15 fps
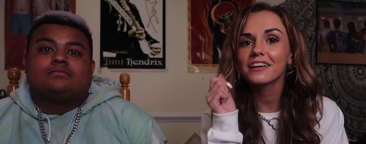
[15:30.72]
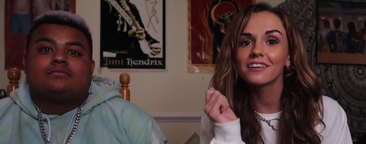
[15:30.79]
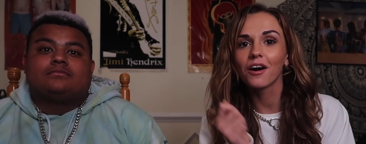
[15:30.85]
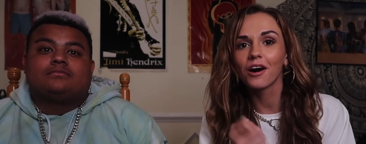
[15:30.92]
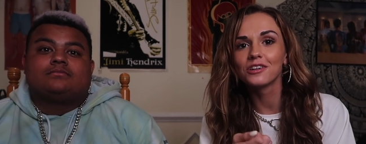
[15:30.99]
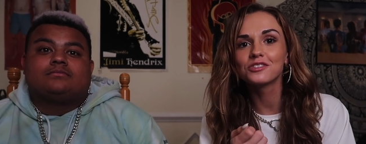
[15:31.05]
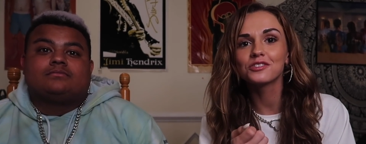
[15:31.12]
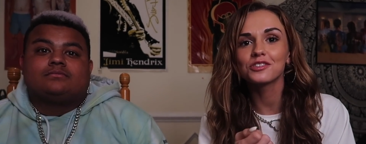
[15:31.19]
Speaker 1: like, an
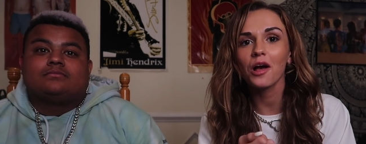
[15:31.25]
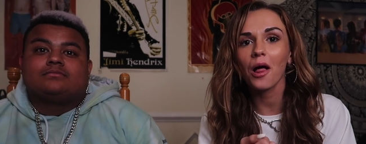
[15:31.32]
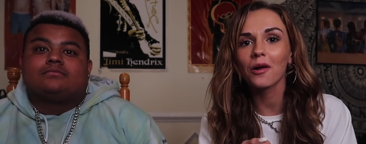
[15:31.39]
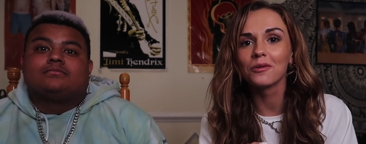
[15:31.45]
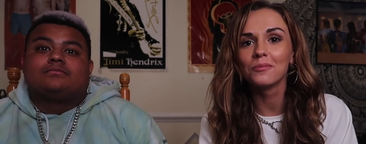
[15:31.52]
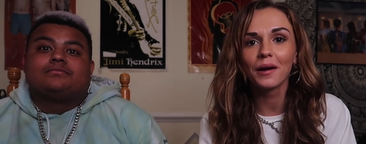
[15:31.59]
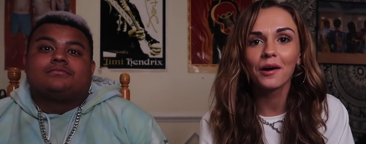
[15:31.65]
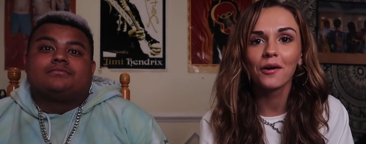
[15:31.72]

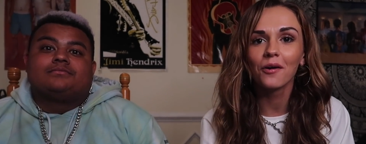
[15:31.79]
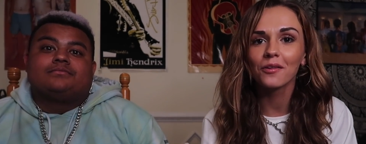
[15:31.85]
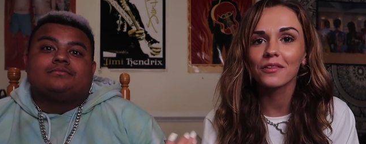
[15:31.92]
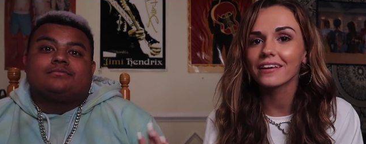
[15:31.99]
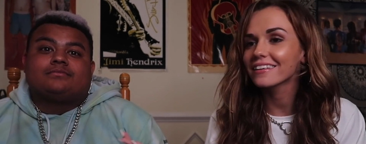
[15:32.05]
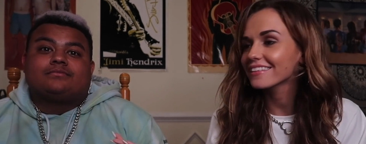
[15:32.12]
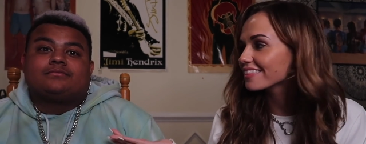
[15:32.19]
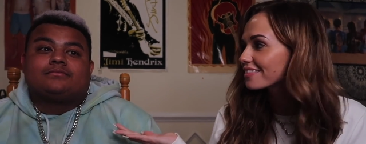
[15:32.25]
$100 bill.
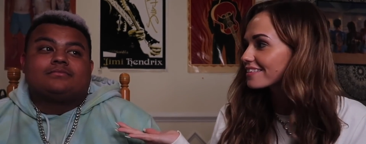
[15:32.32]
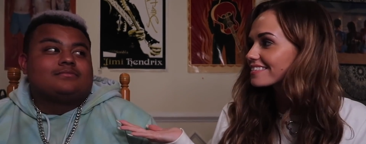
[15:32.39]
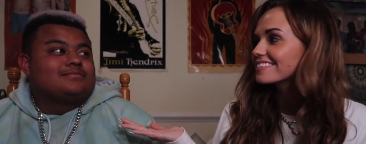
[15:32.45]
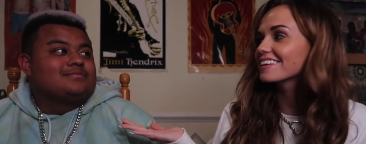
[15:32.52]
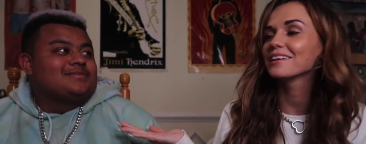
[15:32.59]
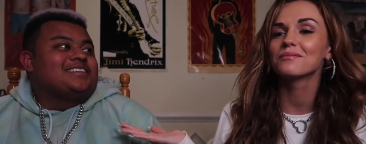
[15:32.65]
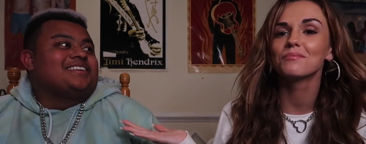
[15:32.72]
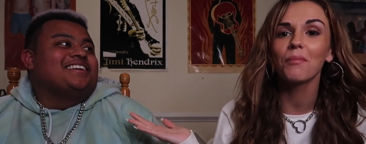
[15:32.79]
Like, this
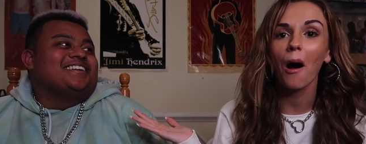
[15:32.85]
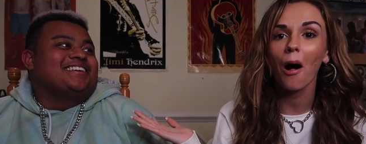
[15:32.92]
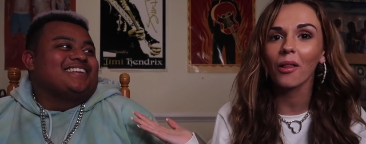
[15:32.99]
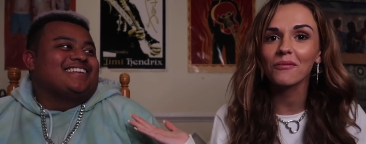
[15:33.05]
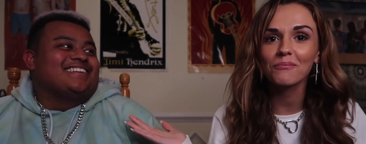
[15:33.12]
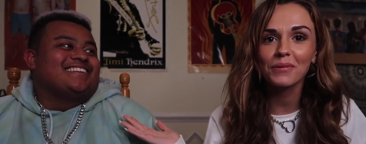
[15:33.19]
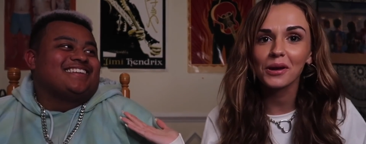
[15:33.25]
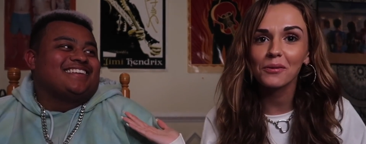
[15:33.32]
kid's
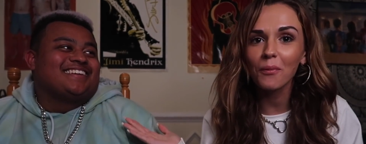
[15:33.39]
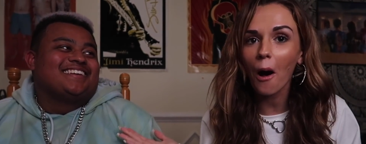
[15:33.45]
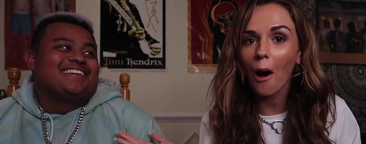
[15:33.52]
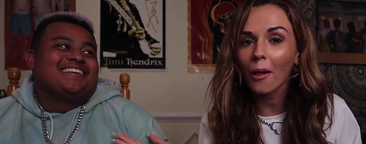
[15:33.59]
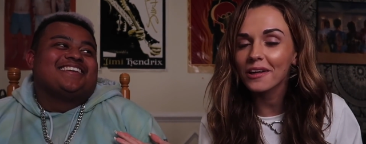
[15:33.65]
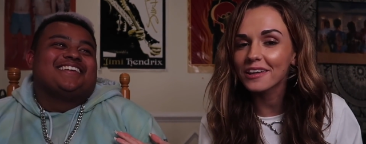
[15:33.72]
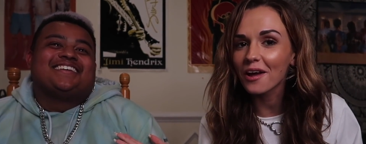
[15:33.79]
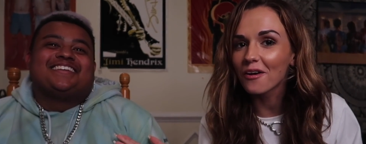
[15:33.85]
ball, big
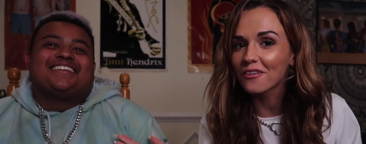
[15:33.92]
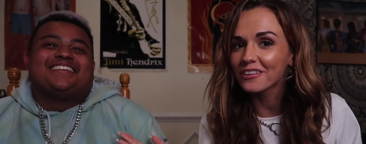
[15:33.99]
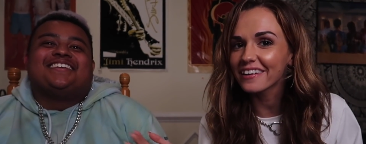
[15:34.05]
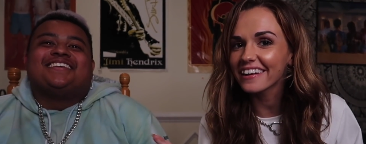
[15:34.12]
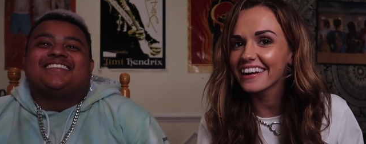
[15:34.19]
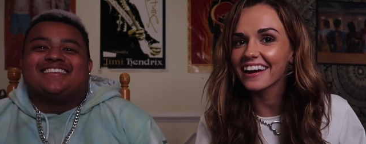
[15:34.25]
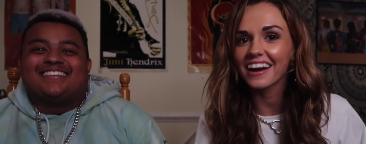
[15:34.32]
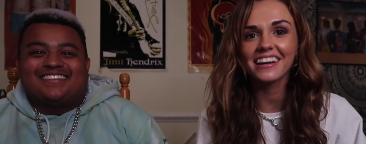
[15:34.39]
balling over
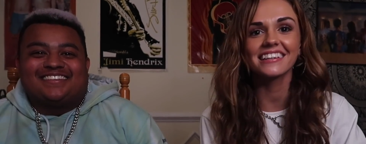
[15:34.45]
here.